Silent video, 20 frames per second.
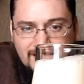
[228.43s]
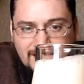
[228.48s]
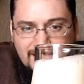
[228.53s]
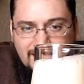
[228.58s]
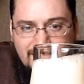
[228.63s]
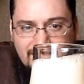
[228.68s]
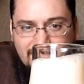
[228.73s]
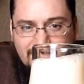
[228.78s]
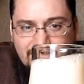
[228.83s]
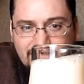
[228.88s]

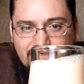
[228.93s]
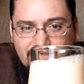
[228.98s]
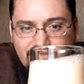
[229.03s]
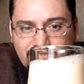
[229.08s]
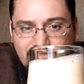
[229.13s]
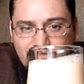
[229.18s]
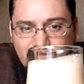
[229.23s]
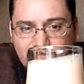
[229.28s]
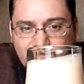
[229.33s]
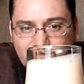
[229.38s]
Getting a good
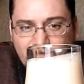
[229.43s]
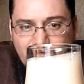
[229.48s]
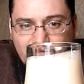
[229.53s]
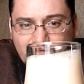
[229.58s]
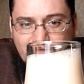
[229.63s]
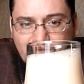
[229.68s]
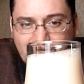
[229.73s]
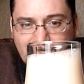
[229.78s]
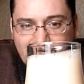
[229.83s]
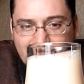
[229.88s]

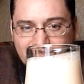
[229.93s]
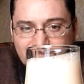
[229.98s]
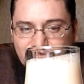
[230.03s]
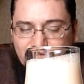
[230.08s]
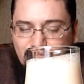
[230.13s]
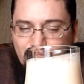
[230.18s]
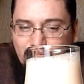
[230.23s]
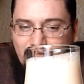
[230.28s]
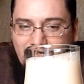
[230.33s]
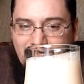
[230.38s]
two-tone
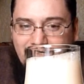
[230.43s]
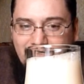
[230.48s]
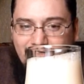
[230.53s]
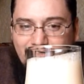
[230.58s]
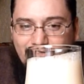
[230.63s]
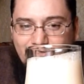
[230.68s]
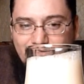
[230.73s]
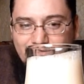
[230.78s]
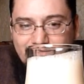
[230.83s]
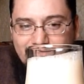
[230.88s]
action.
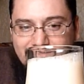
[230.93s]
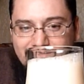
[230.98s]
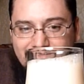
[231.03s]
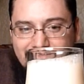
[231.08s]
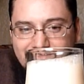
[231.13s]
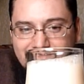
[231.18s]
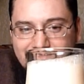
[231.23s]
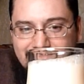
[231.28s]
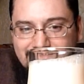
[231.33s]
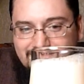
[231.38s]
Wow.
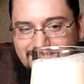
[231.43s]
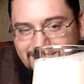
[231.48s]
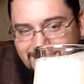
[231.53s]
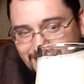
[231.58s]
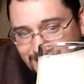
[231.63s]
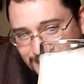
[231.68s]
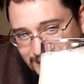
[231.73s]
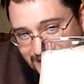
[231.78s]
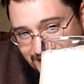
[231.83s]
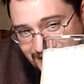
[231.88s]

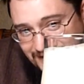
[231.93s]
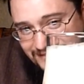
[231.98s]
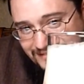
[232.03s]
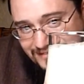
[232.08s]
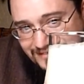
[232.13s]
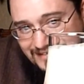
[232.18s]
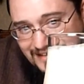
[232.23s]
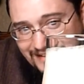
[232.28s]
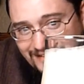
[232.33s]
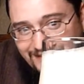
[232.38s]
I mean, that's
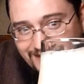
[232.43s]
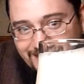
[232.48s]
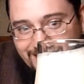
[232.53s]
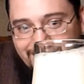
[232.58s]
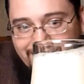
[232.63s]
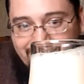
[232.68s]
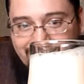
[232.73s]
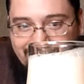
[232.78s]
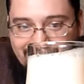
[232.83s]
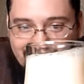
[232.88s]
staring
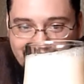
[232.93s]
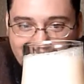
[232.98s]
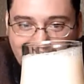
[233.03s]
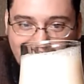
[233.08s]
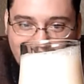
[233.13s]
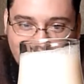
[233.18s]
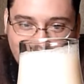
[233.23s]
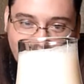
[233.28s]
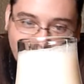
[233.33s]
into the sun